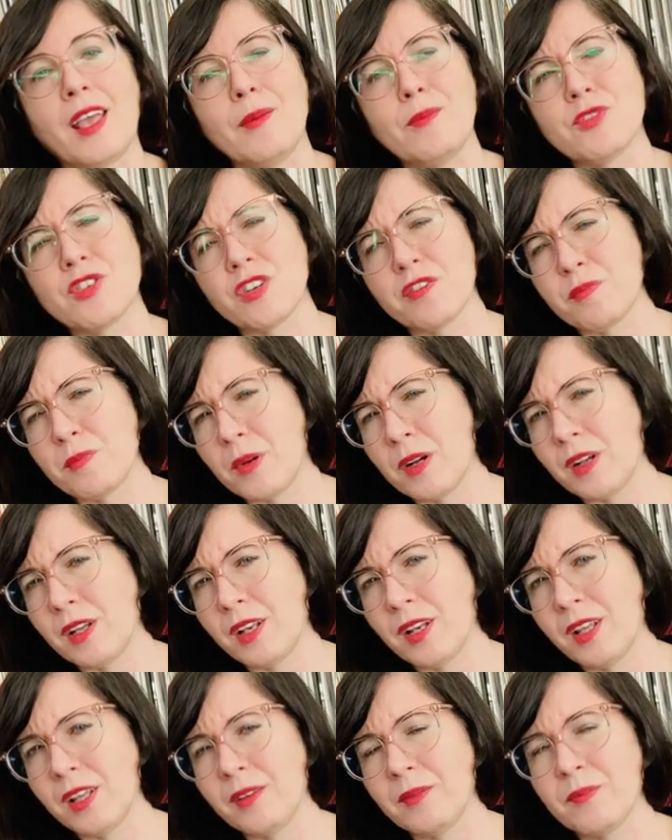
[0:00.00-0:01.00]
came Jeff
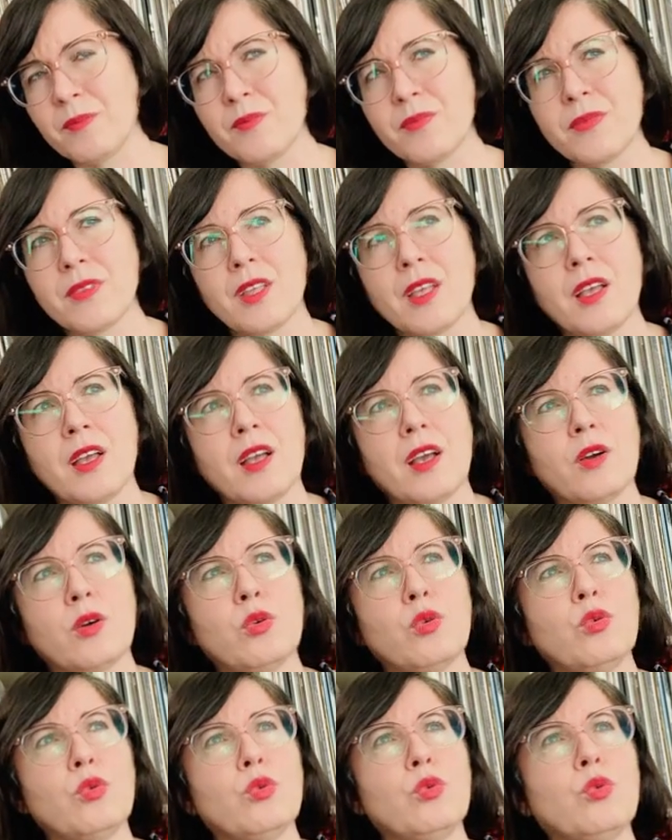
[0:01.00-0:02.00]
Buckley,
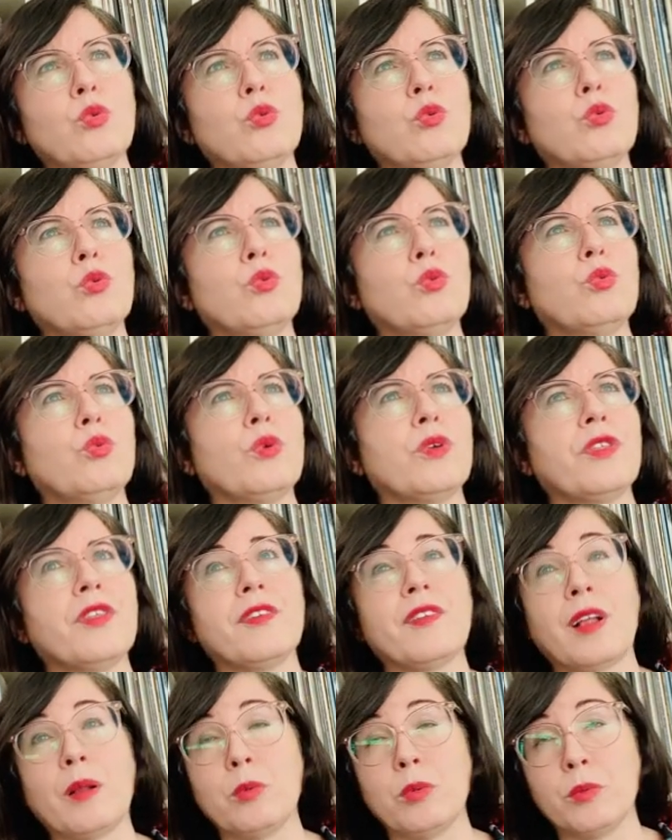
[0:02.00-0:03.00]
who with
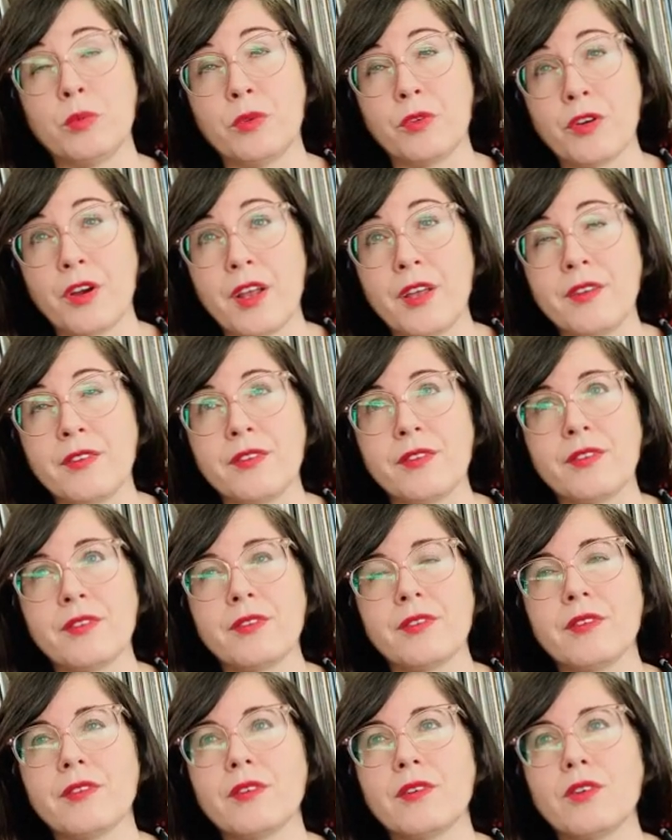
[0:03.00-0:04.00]
his album
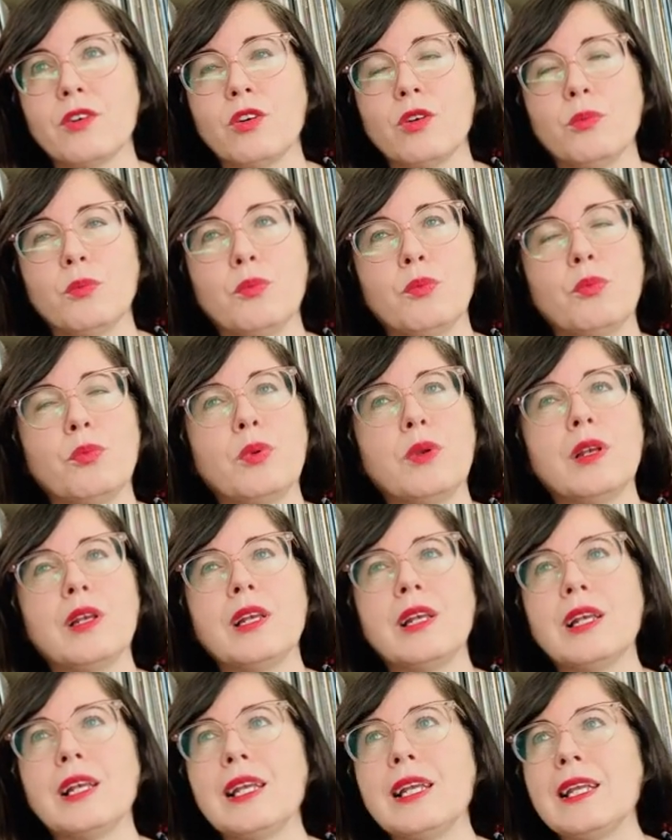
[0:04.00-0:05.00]
Grace
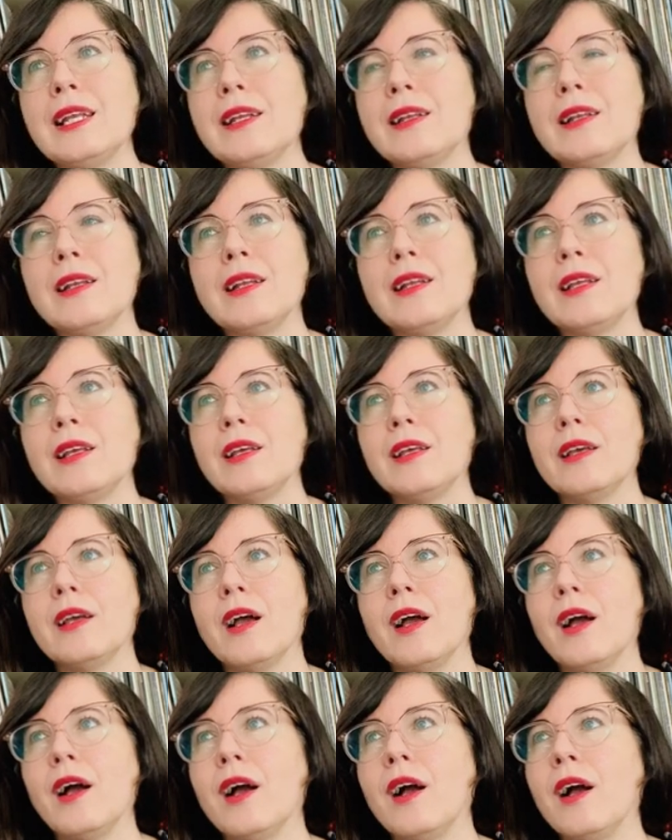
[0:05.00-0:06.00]
completely
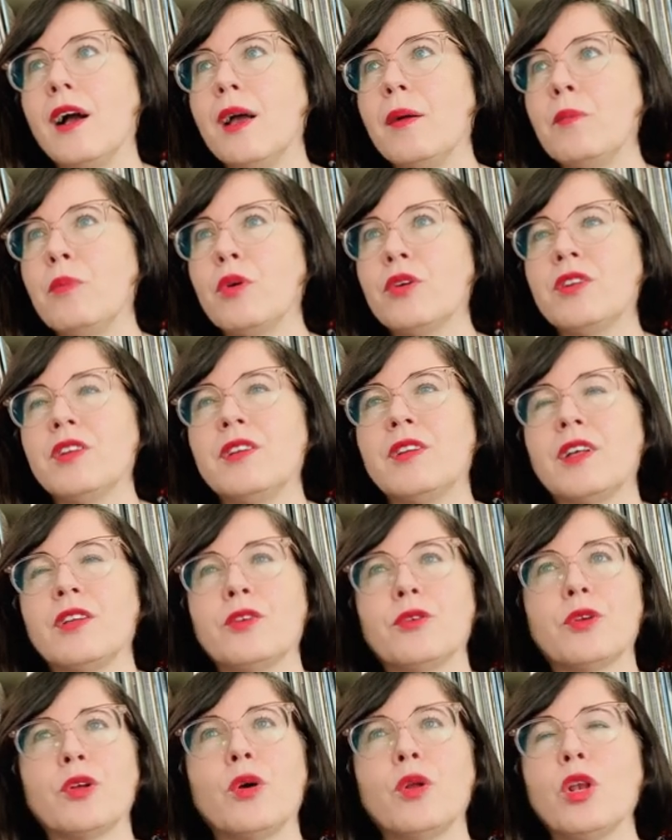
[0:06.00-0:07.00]
embodied, I
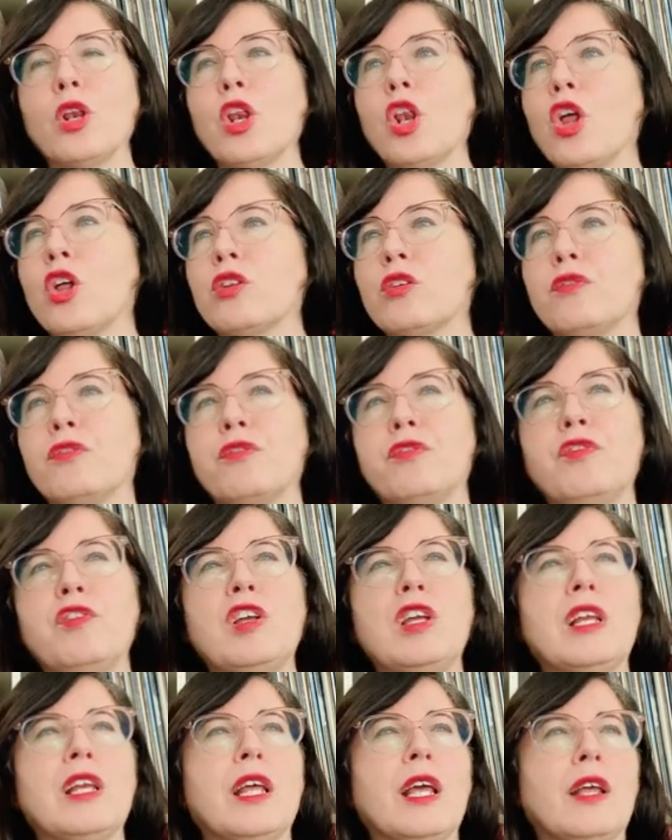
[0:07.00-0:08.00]
don't know, a lot of
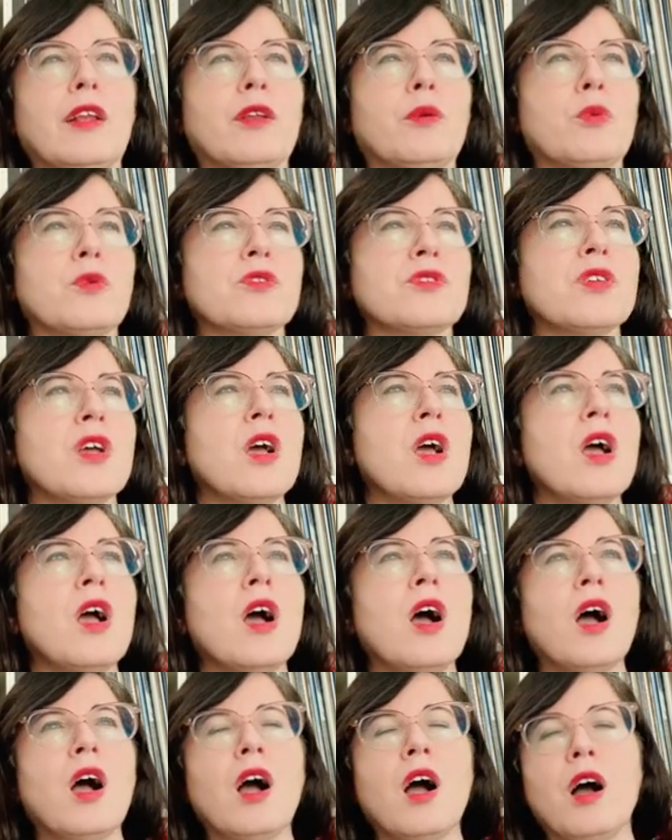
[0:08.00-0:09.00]
feeling. There was
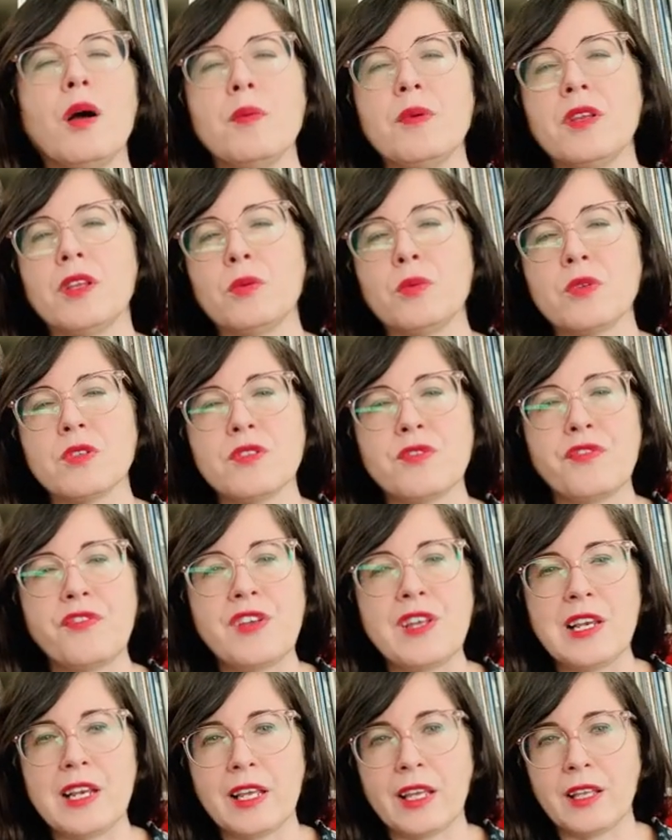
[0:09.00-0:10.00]
harmony, there was
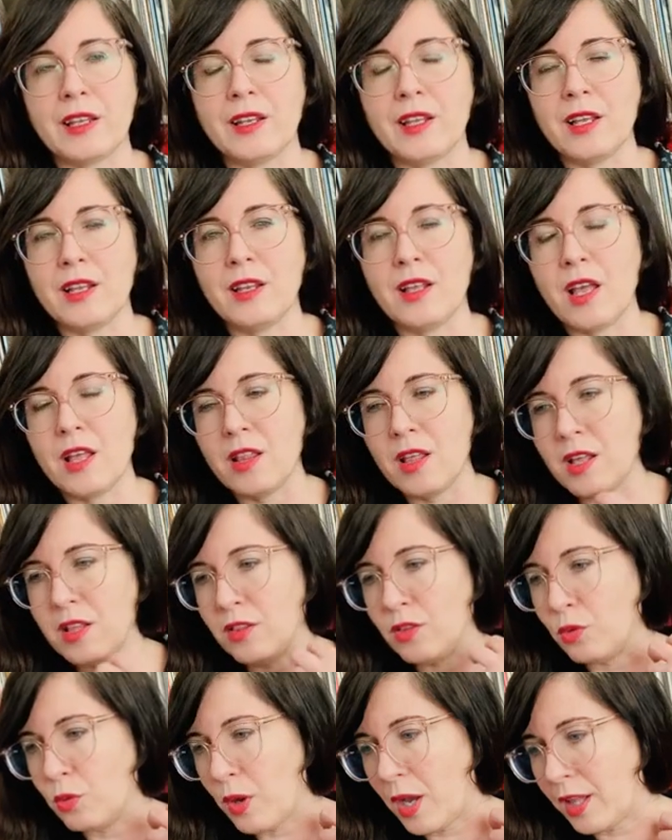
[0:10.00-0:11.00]
feeling
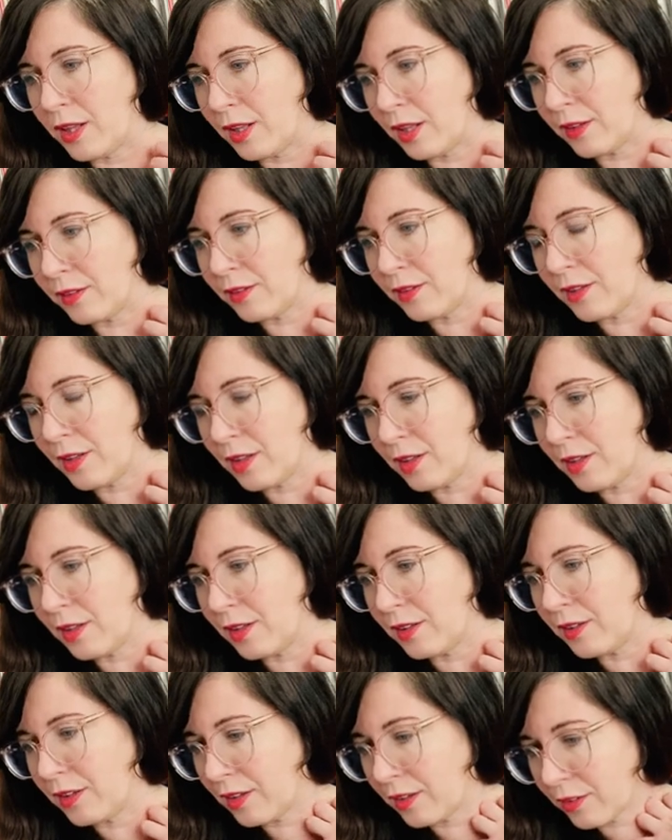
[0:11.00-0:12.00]
in the way that
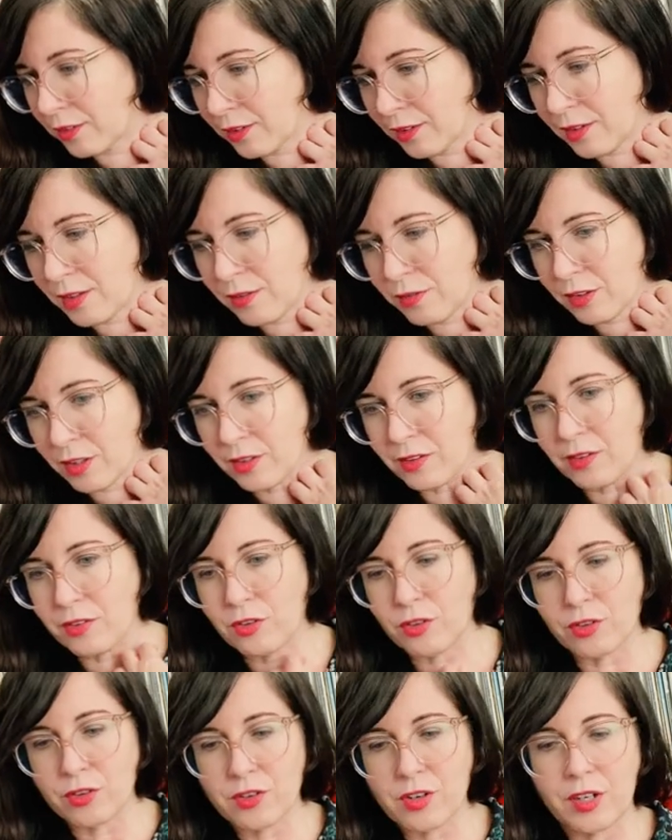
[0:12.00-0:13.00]
I think even as a
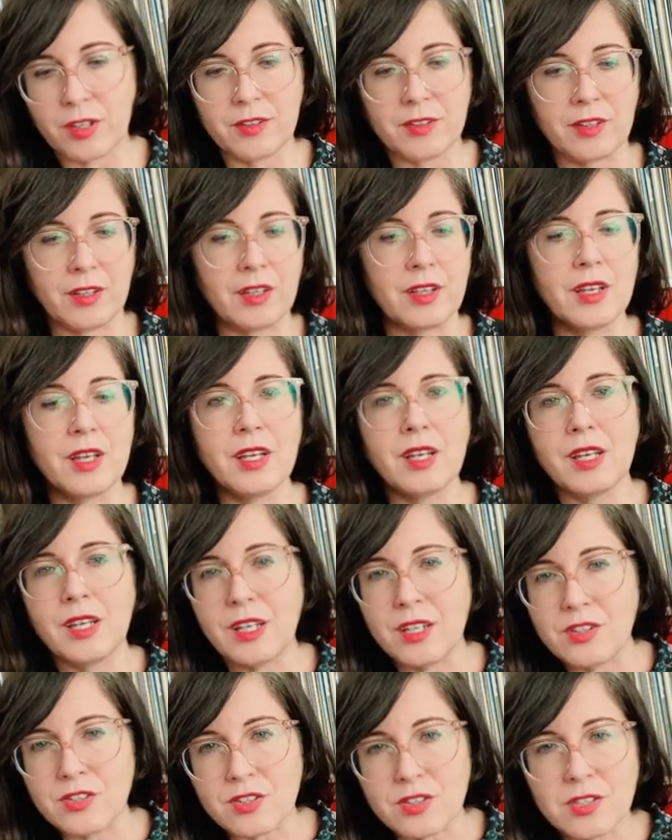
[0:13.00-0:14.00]
songwriter,
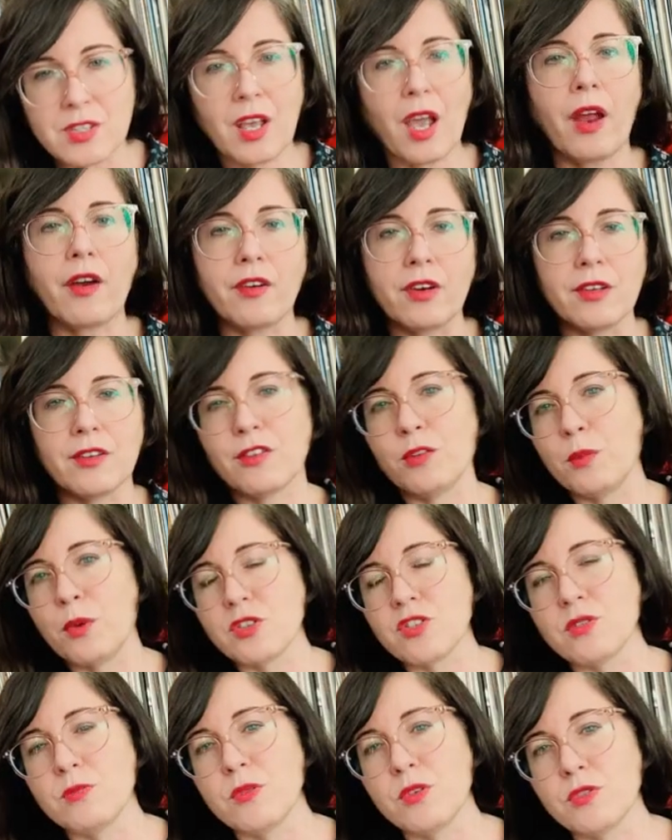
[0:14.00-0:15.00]
he just carried so
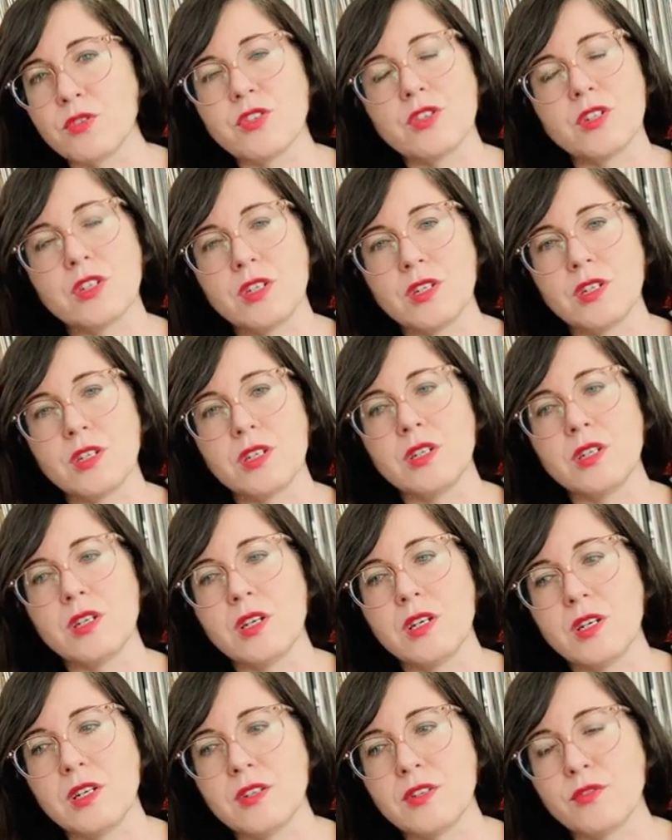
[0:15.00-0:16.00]
much emotion
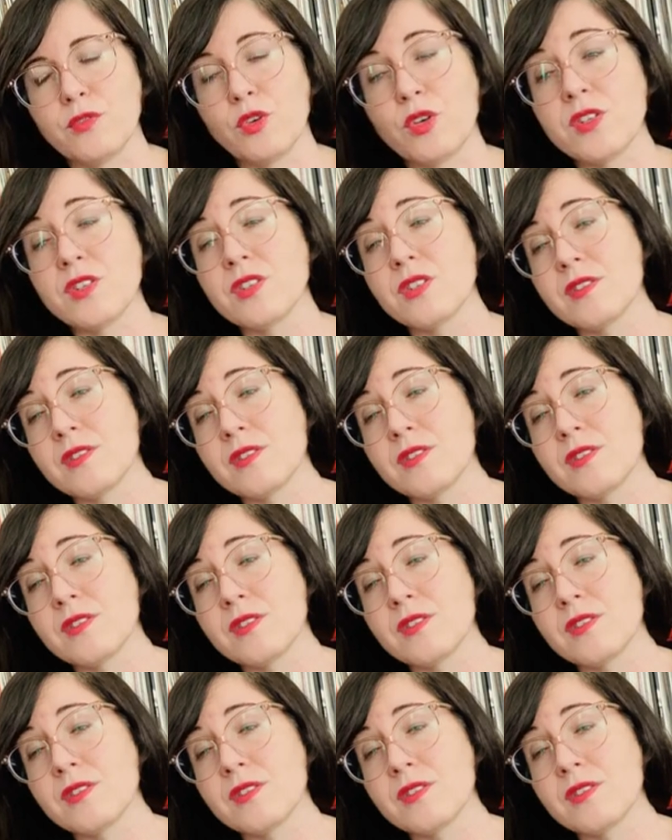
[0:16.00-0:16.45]
in his voice.